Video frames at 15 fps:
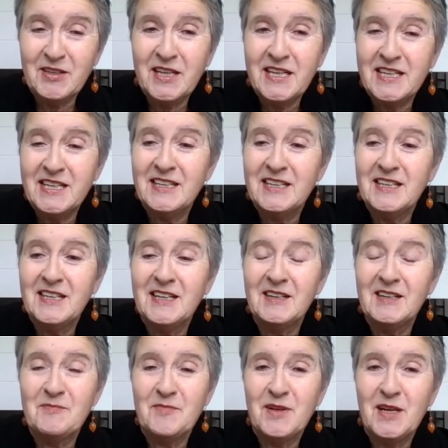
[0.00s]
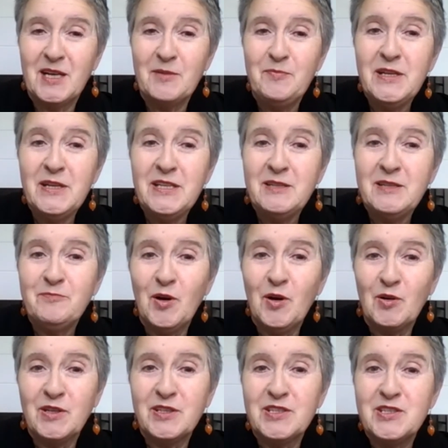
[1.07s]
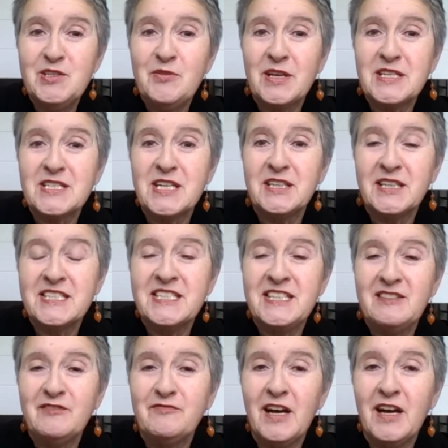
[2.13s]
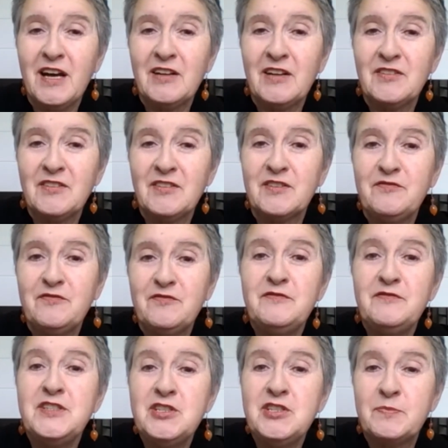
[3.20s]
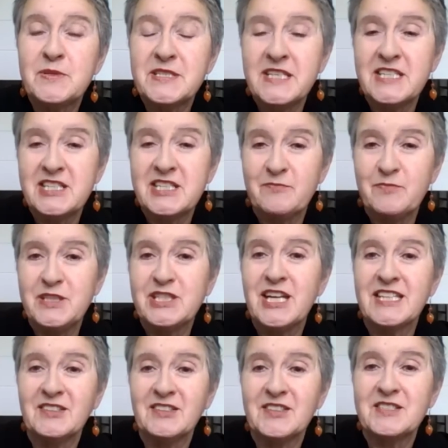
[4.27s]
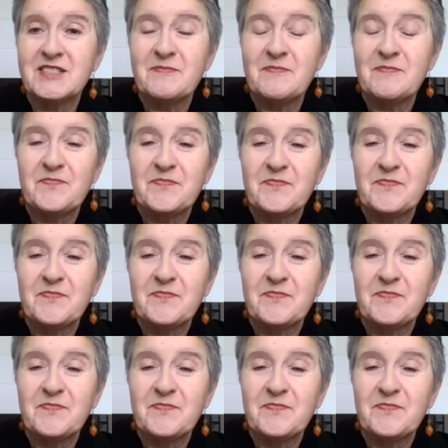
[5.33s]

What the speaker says: Okay, an opinion poll in 2019 found that 52% of British adults